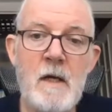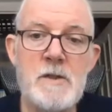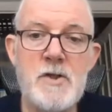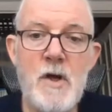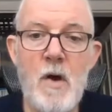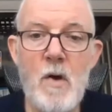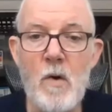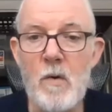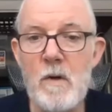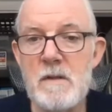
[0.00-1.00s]

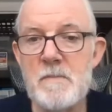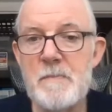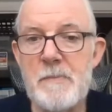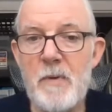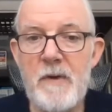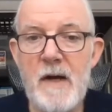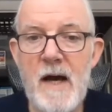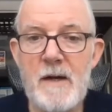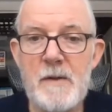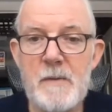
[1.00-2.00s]
So people think
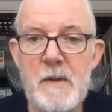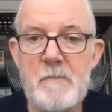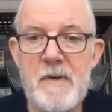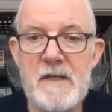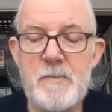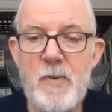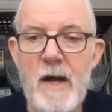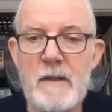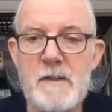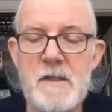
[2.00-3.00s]
how do you best
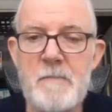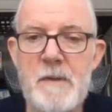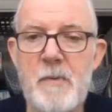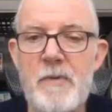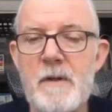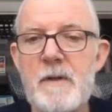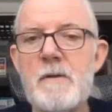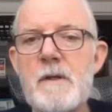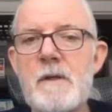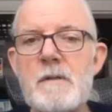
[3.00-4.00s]
practice? Some people think
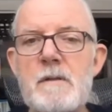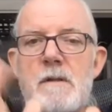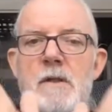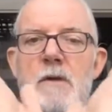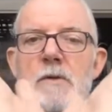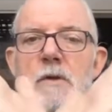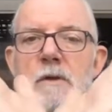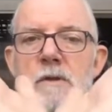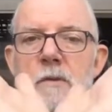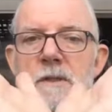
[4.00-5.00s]
you can, you know, you
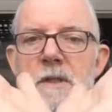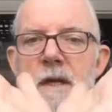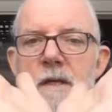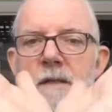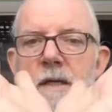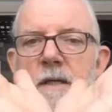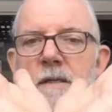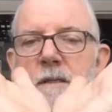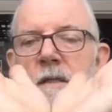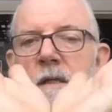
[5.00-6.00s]
can twist the
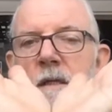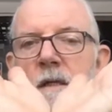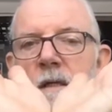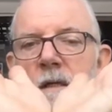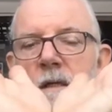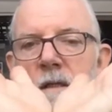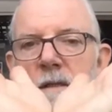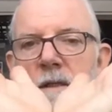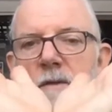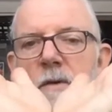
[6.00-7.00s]
antennas uh,
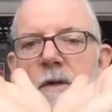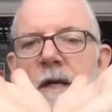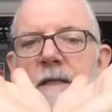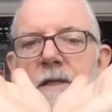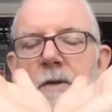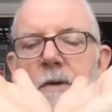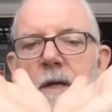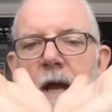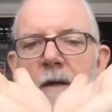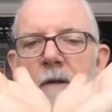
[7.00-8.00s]
into a 90
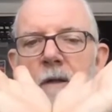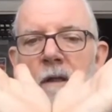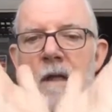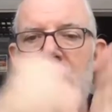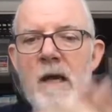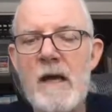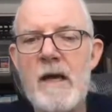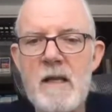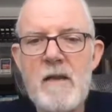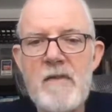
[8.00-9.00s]
degree angle
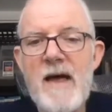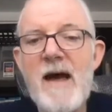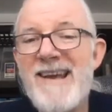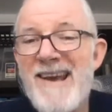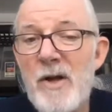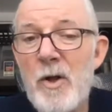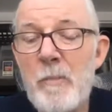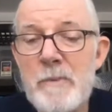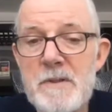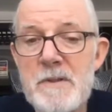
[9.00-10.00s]
and that
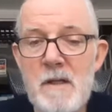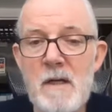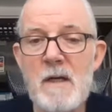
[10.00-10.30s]
helps.